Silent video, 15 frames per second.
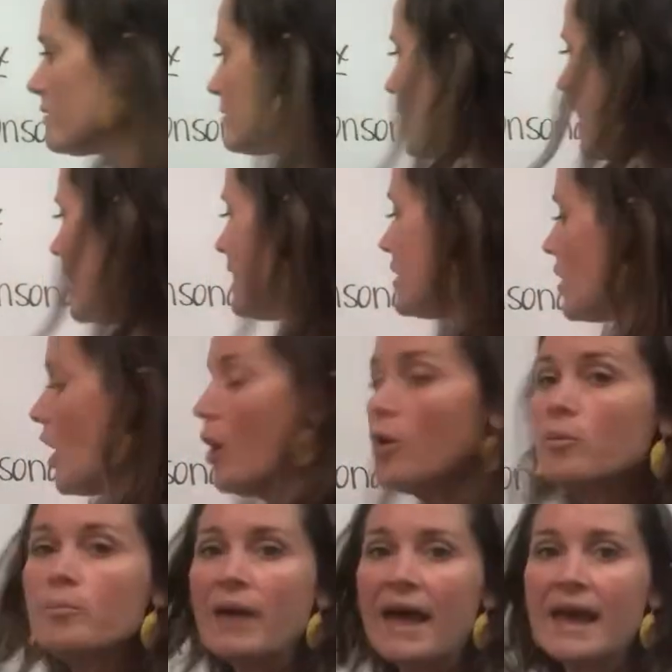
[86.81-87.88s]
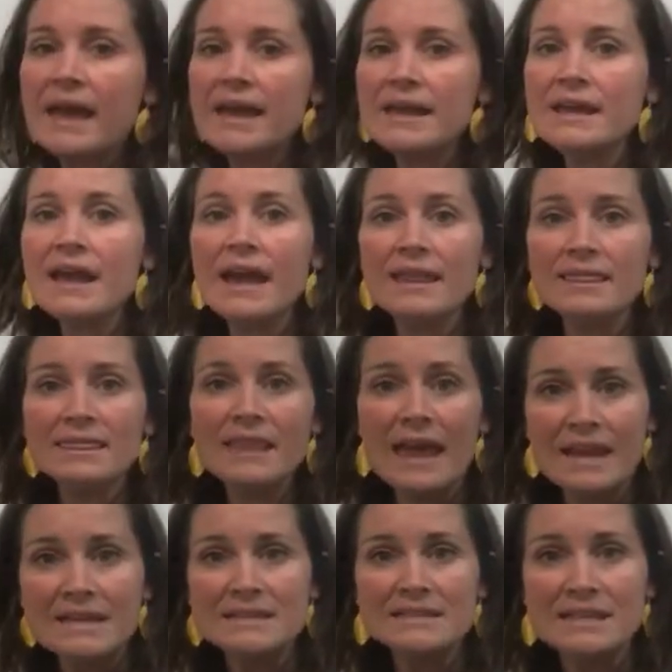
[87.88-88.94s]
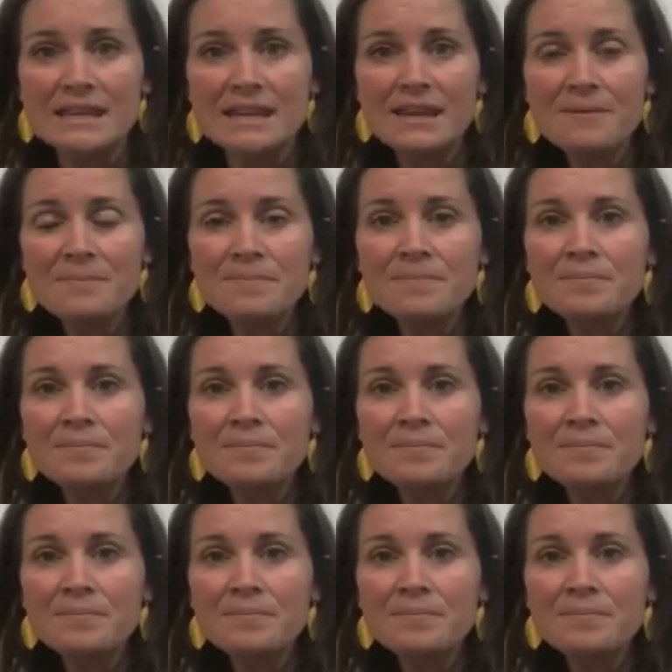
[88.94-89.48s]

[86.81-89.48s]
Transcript: like obey and lazy,